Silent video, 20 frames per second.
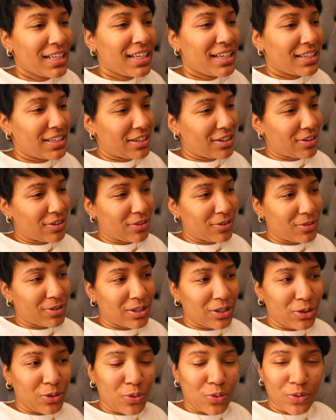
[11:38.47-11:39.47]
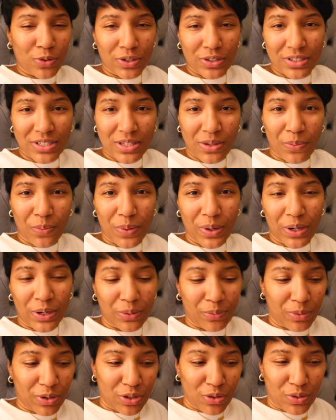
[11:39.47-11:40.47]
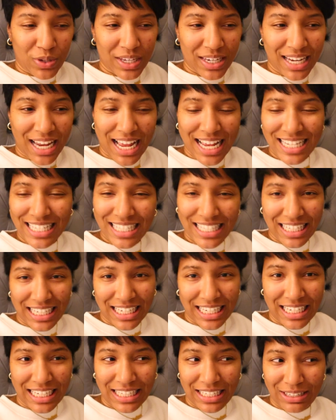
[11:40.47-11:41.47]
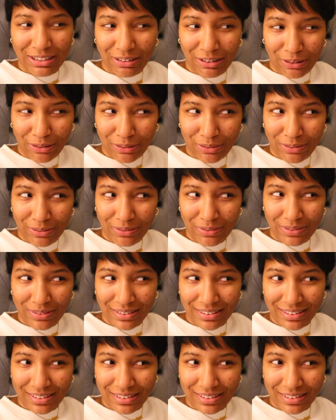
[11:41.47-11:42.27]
you know, in a corner somewhere where you cannot see, you know.